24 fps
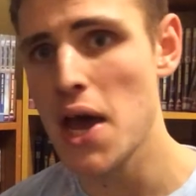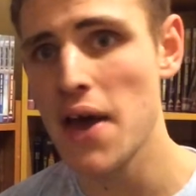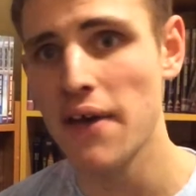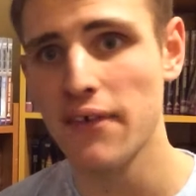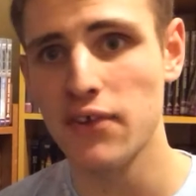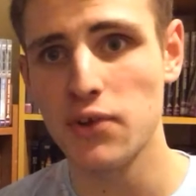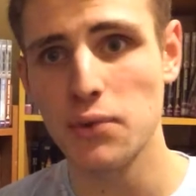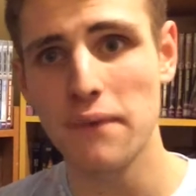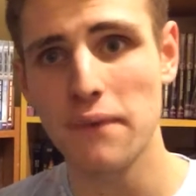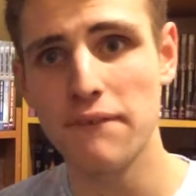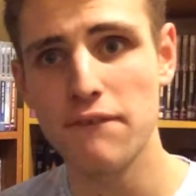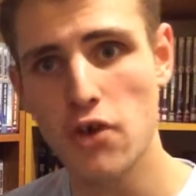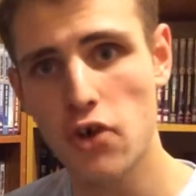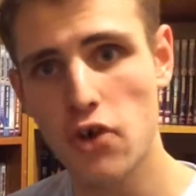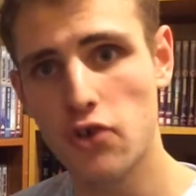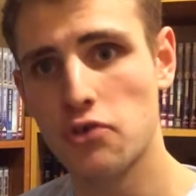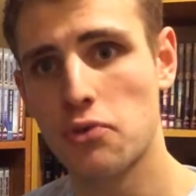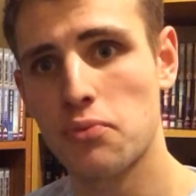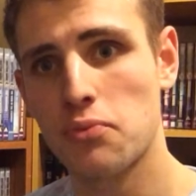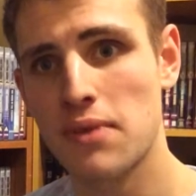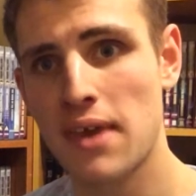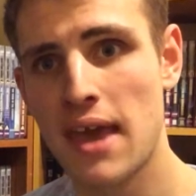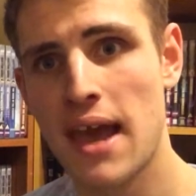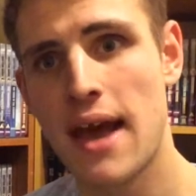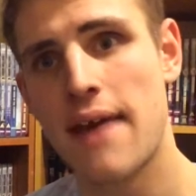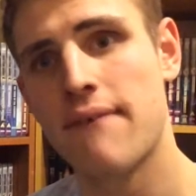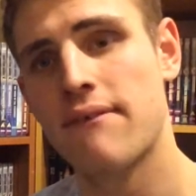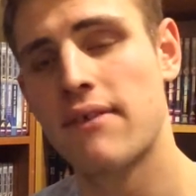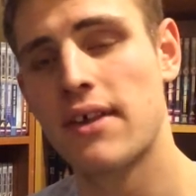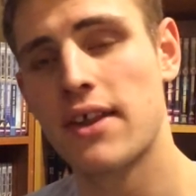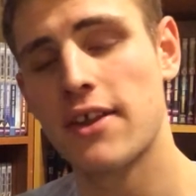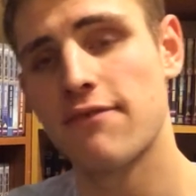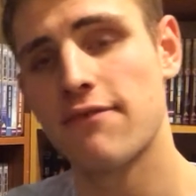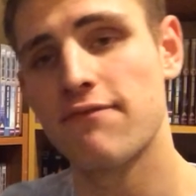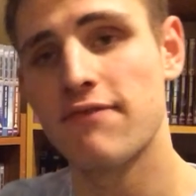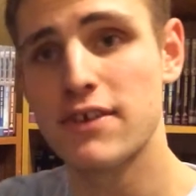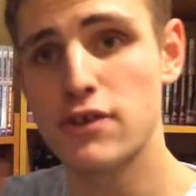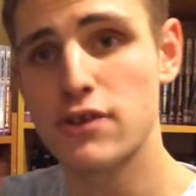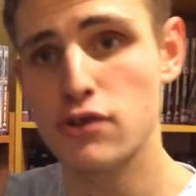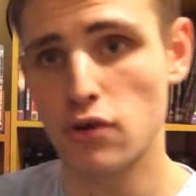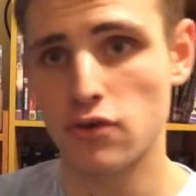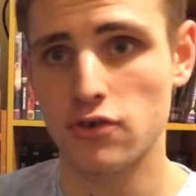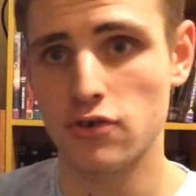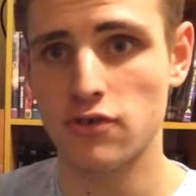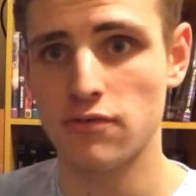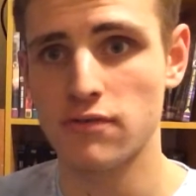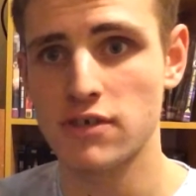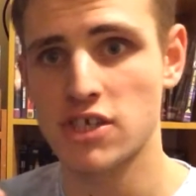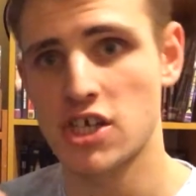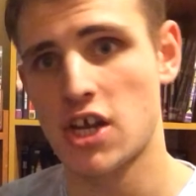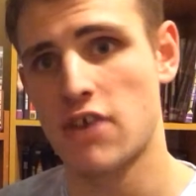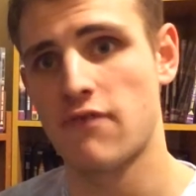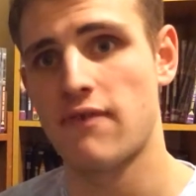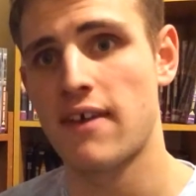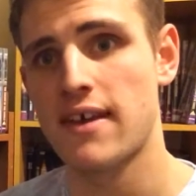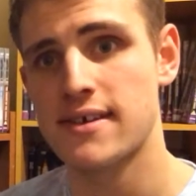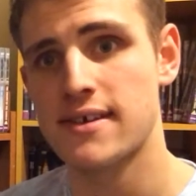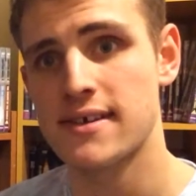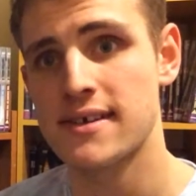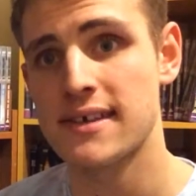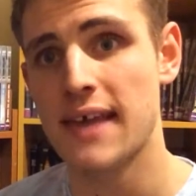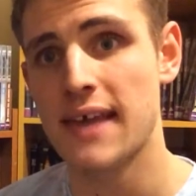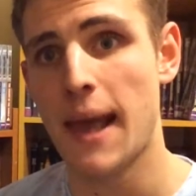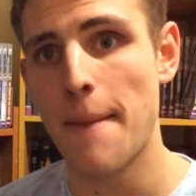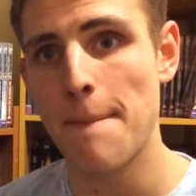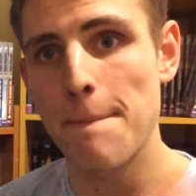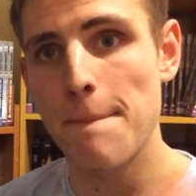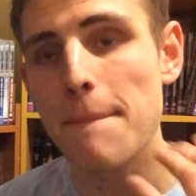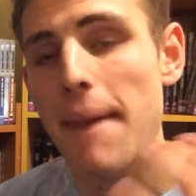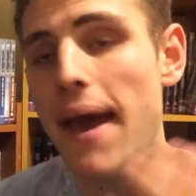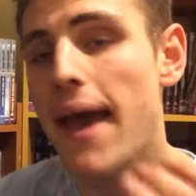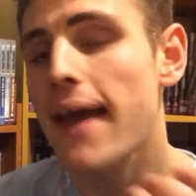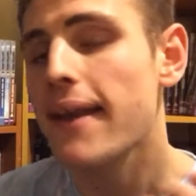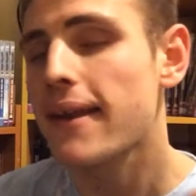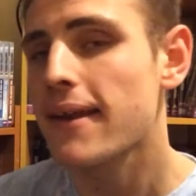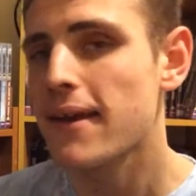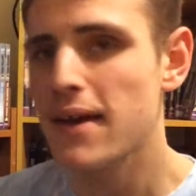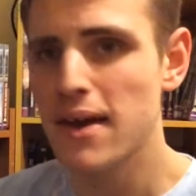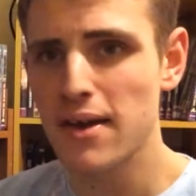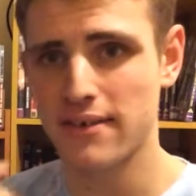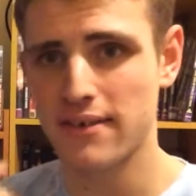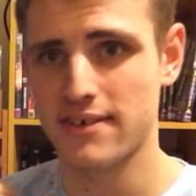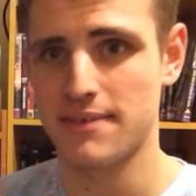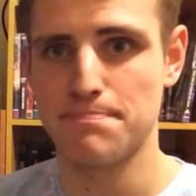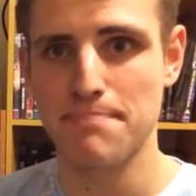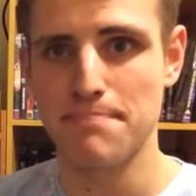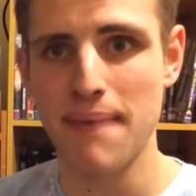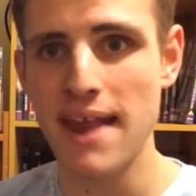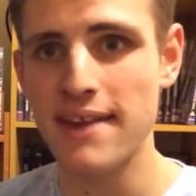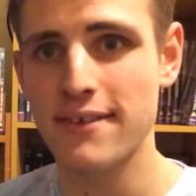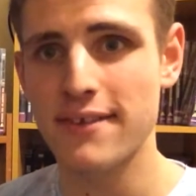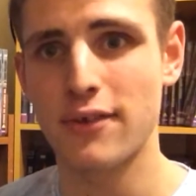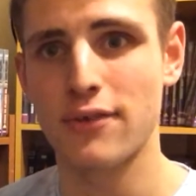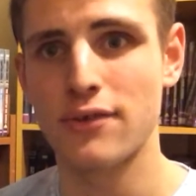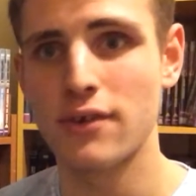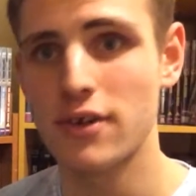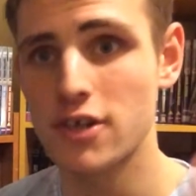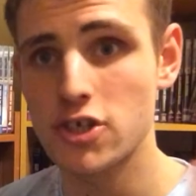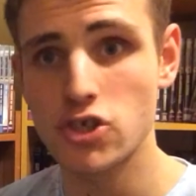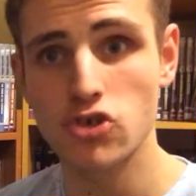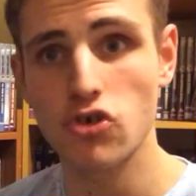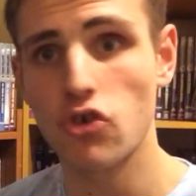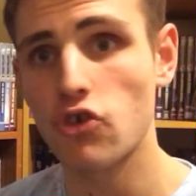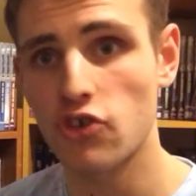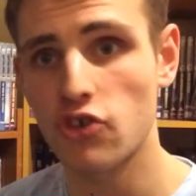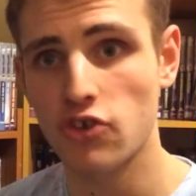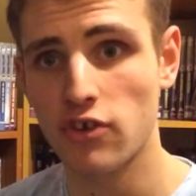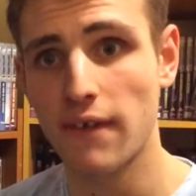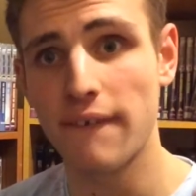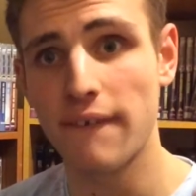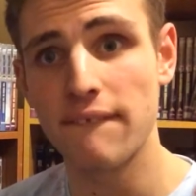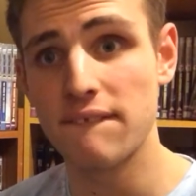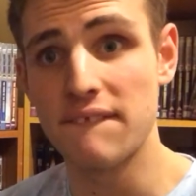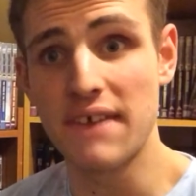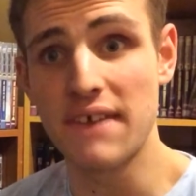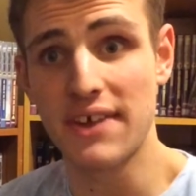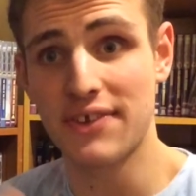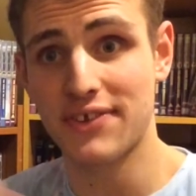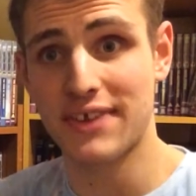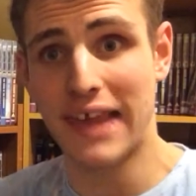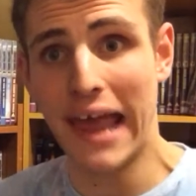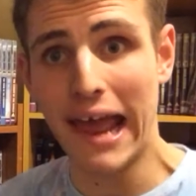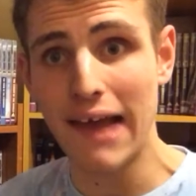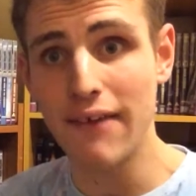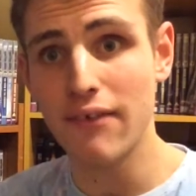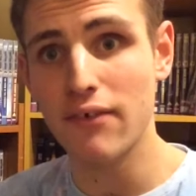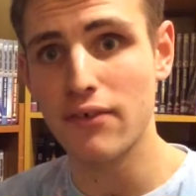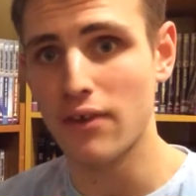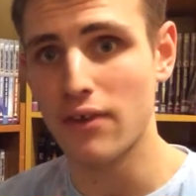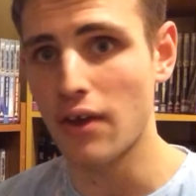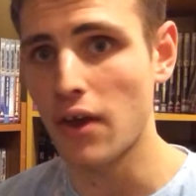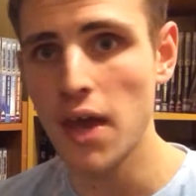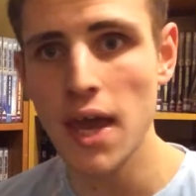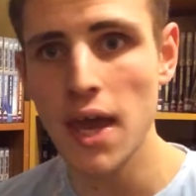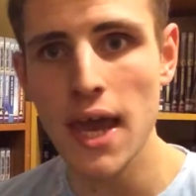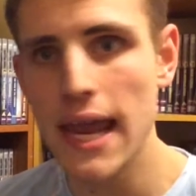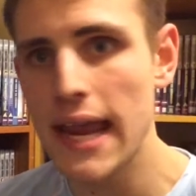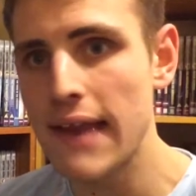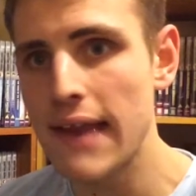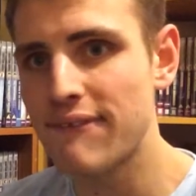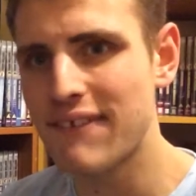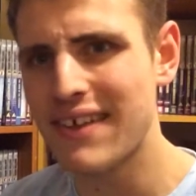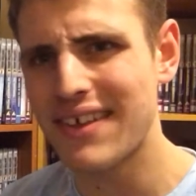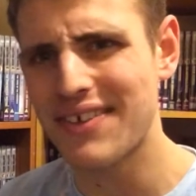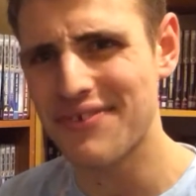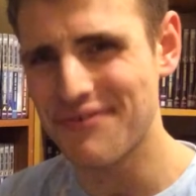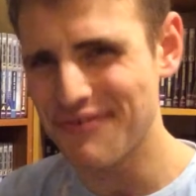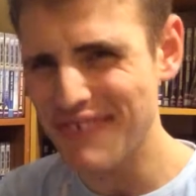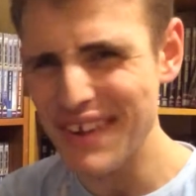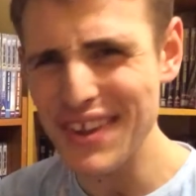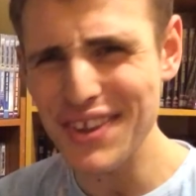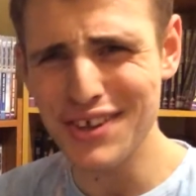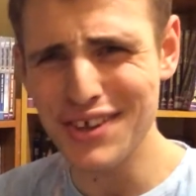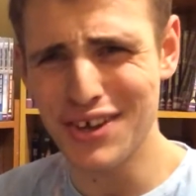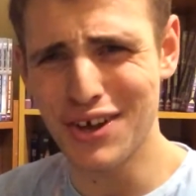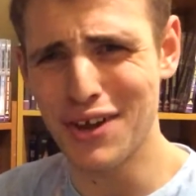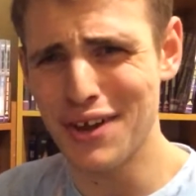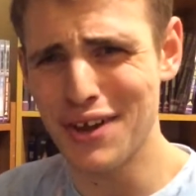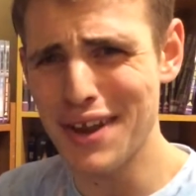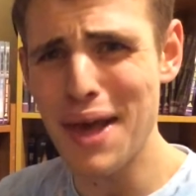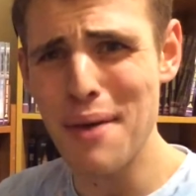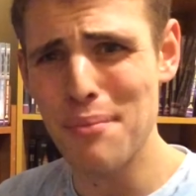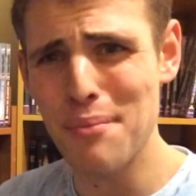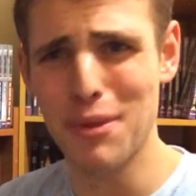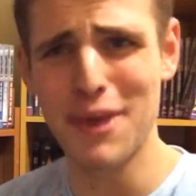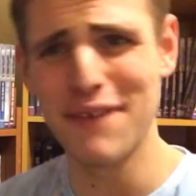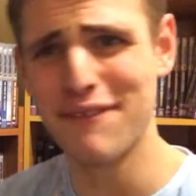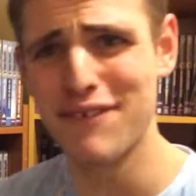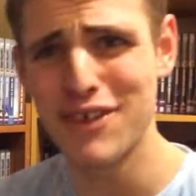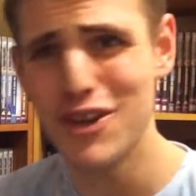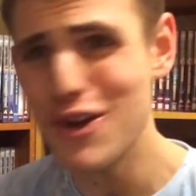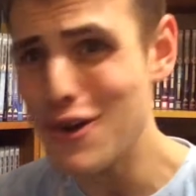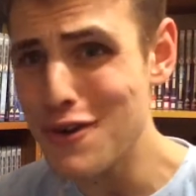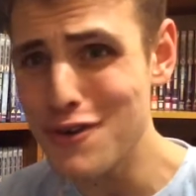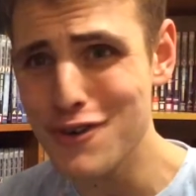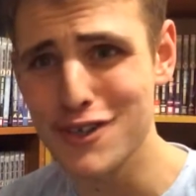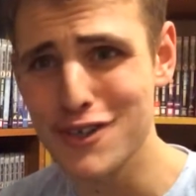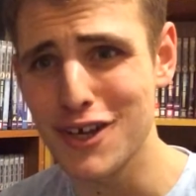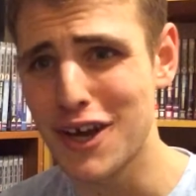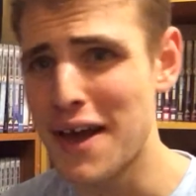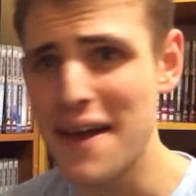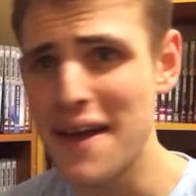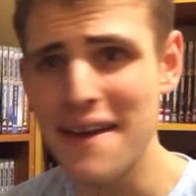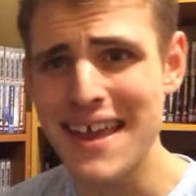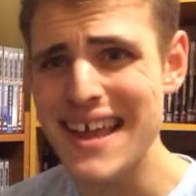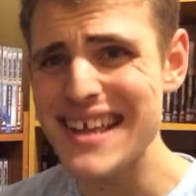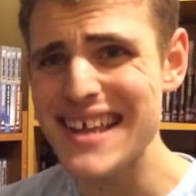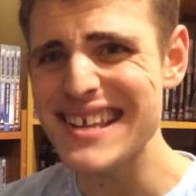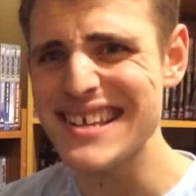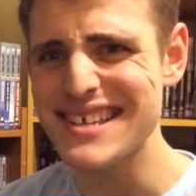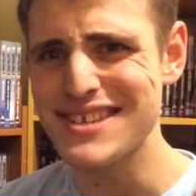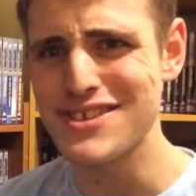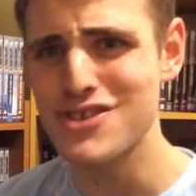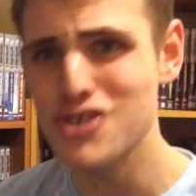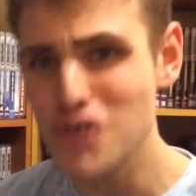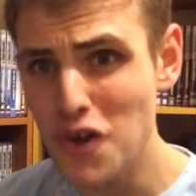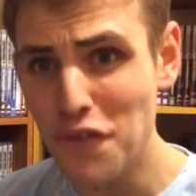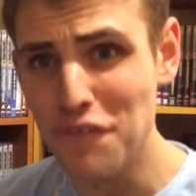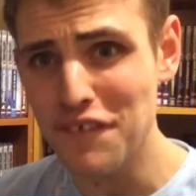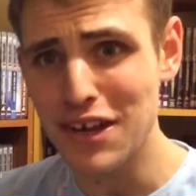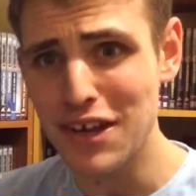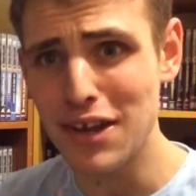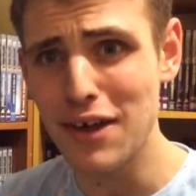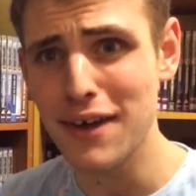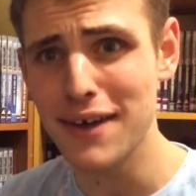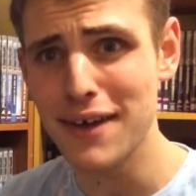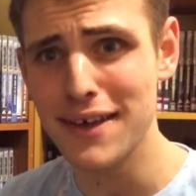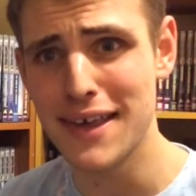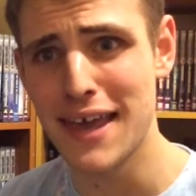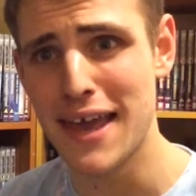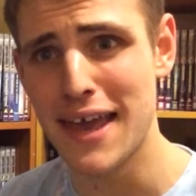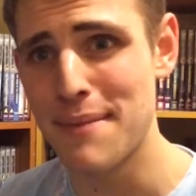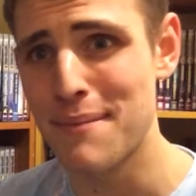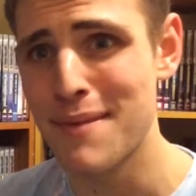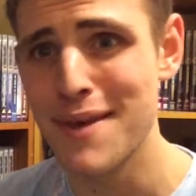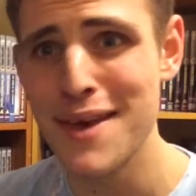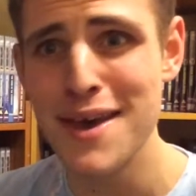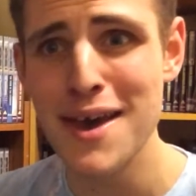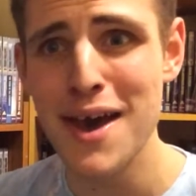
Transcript: So the first one we have is the Doctor regenerating and Ben, because Ben does not trust this character. He thinks this cannot be the Doctor, this is nothing like him.